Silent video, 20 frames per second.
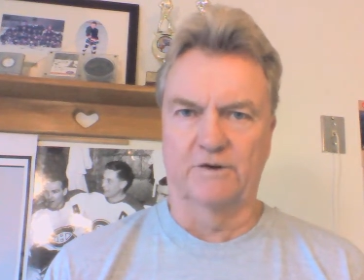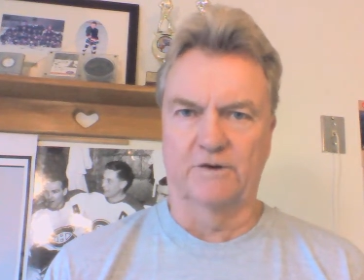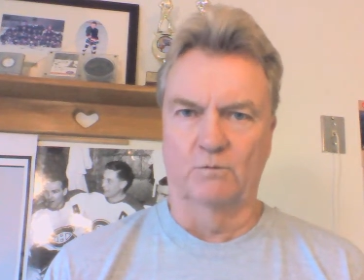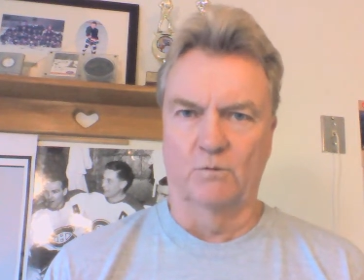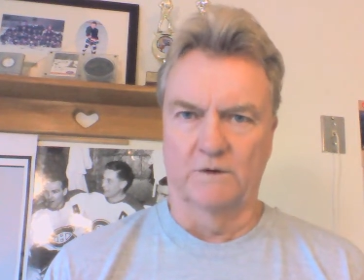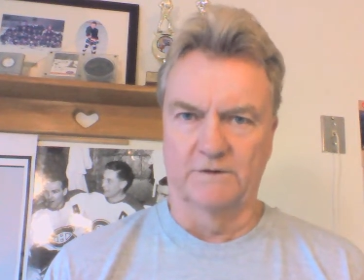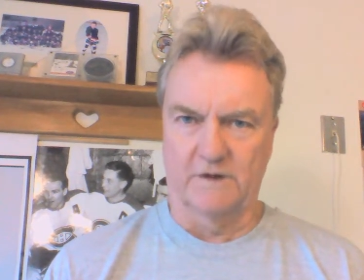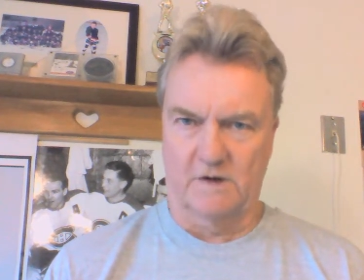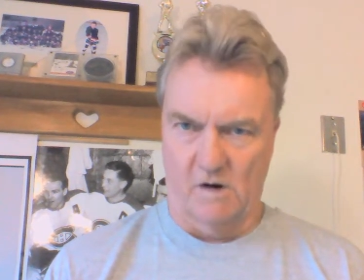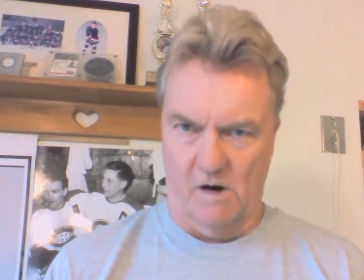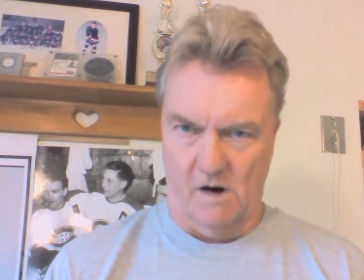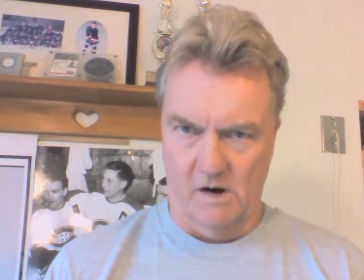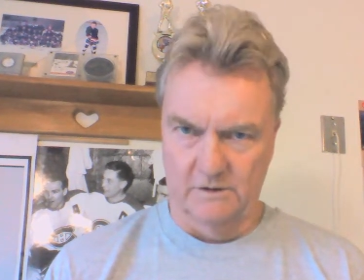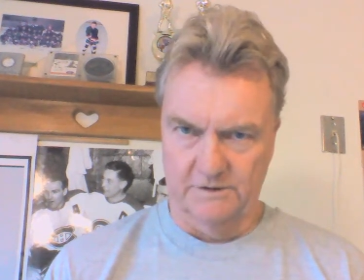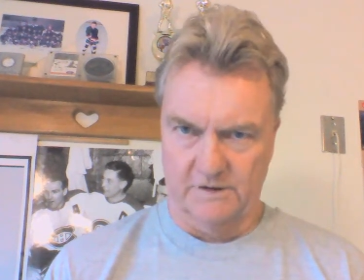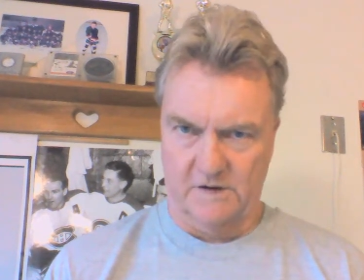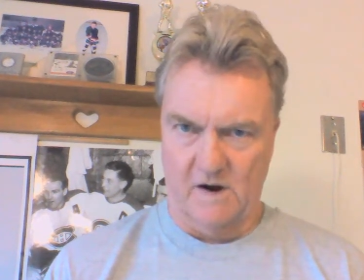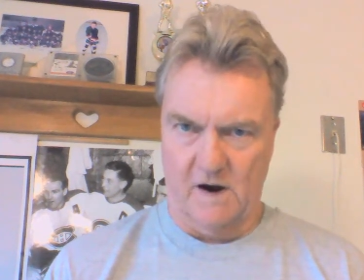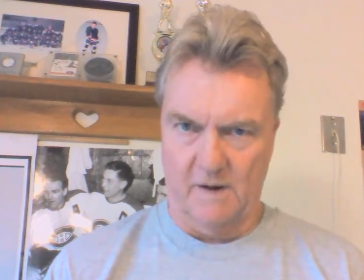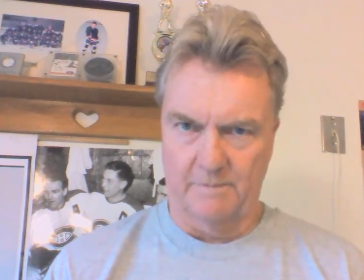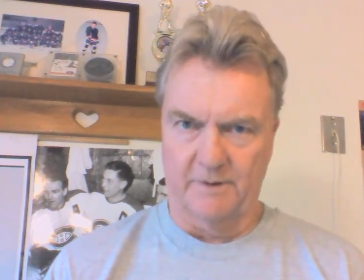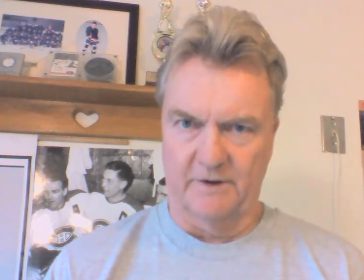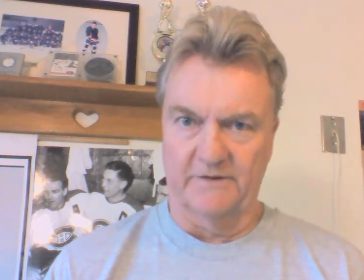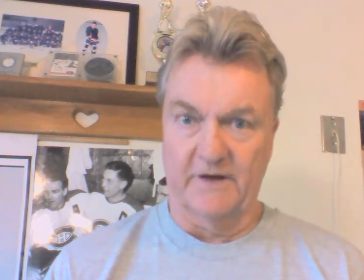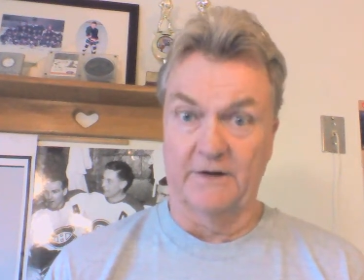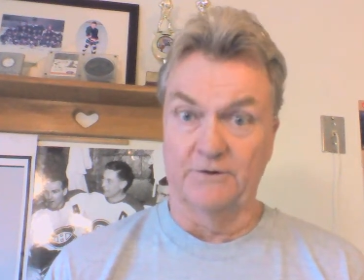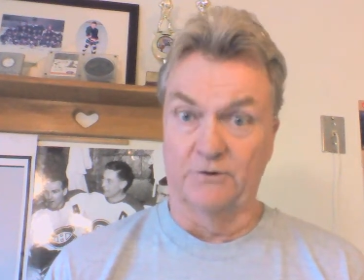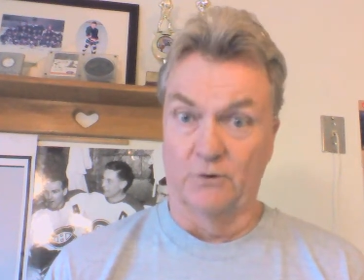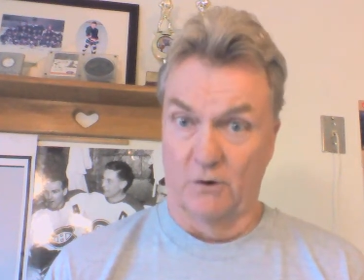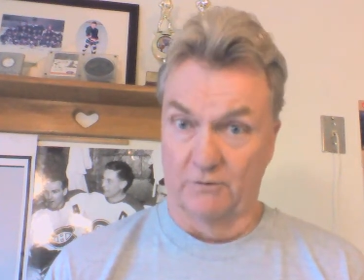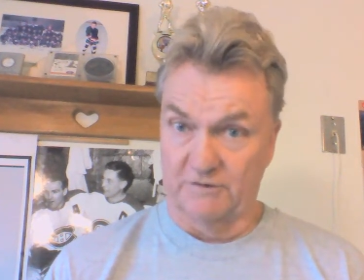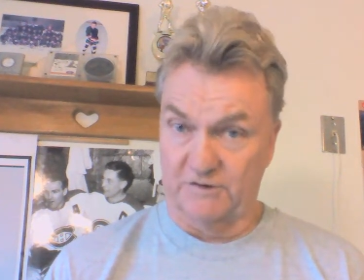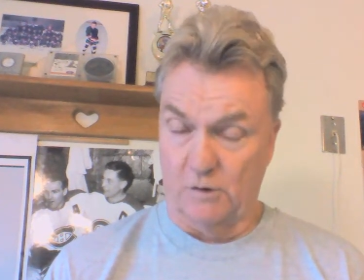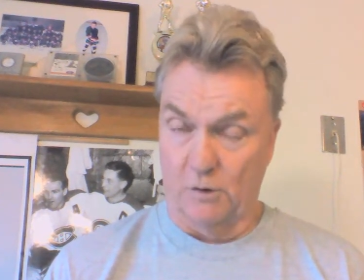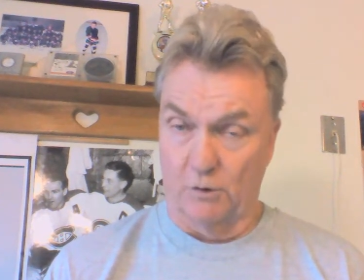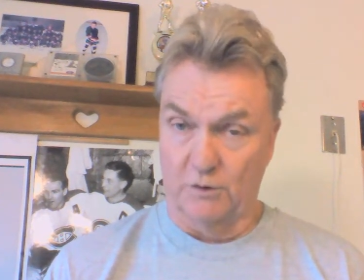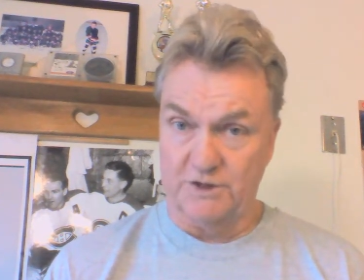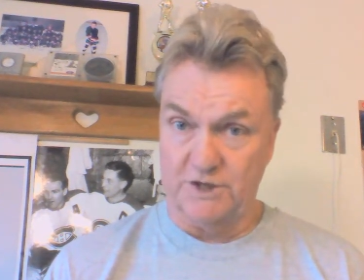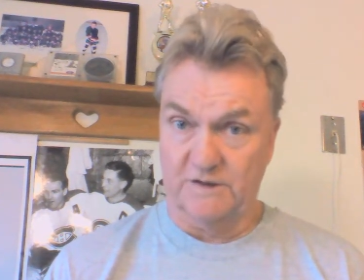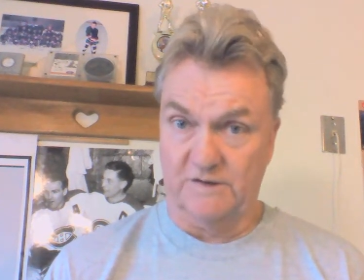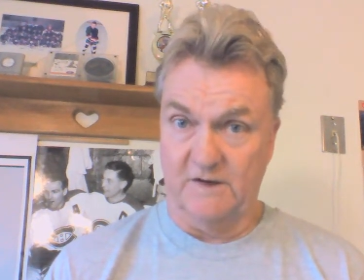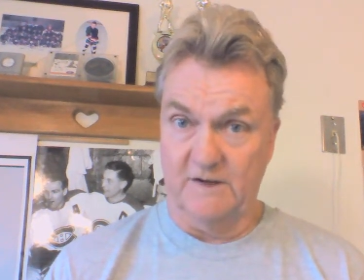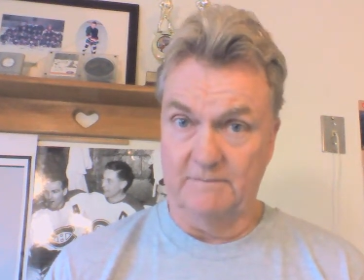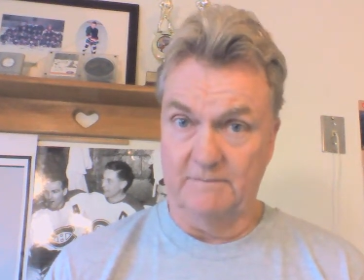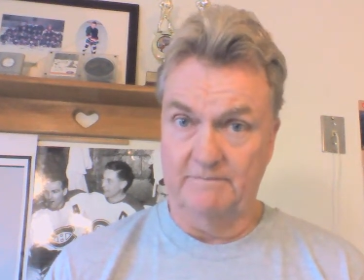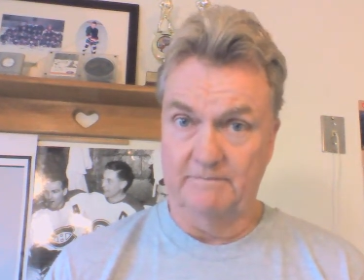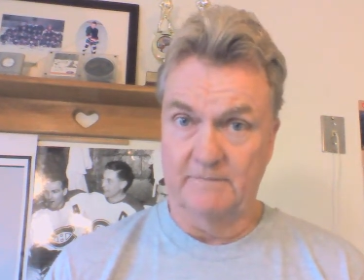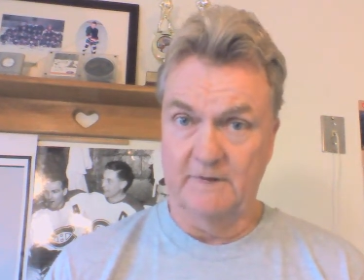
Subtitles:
and won the Calder Cup on that Nova Scotia team